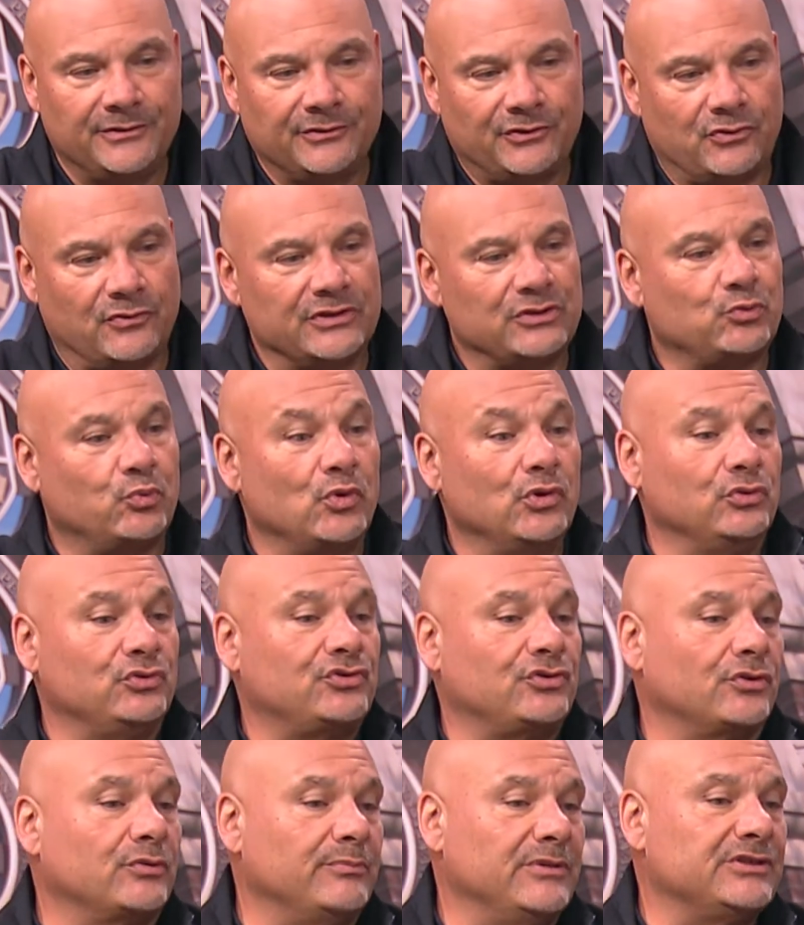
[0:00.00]
Chris
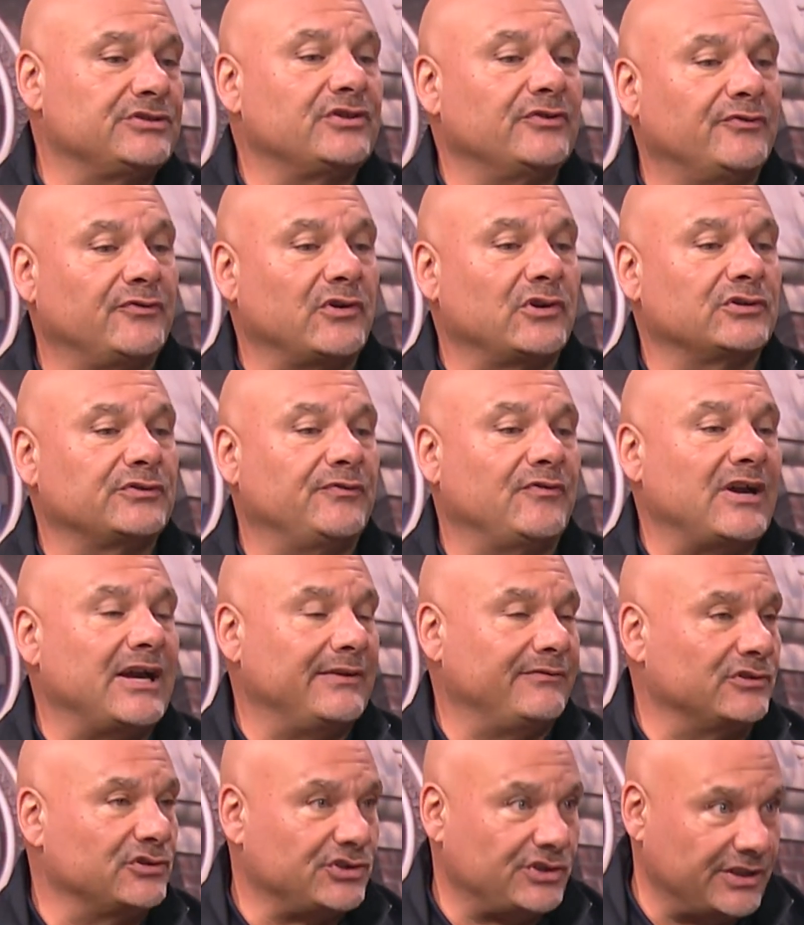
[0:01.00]
Woosner missed the first
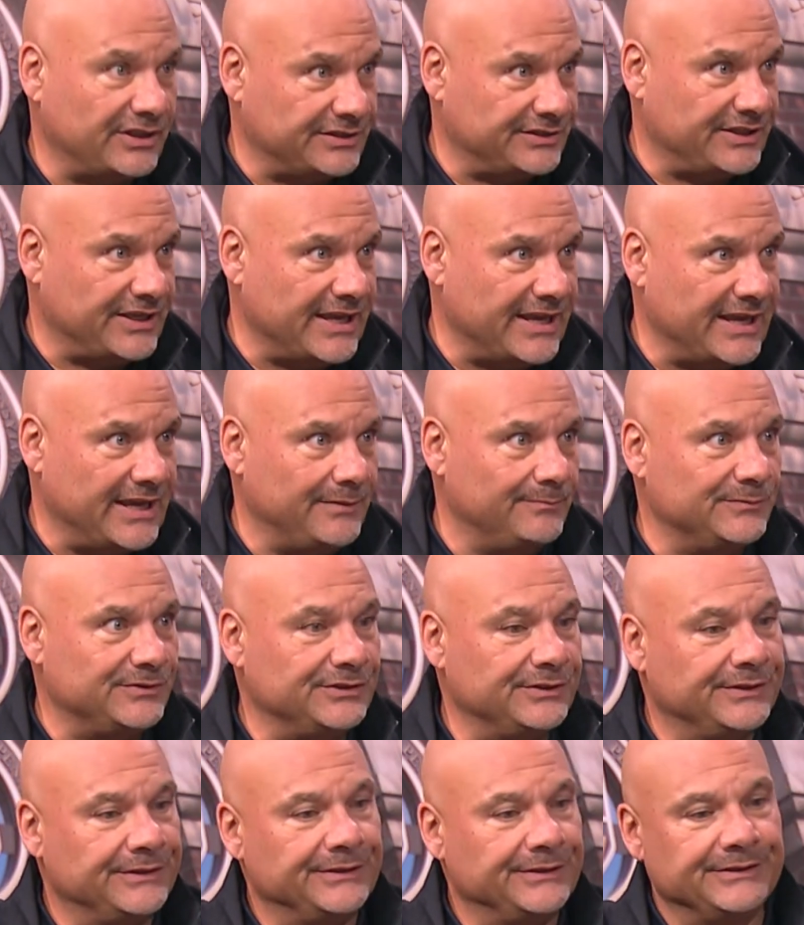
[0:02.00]
5 or 6 games.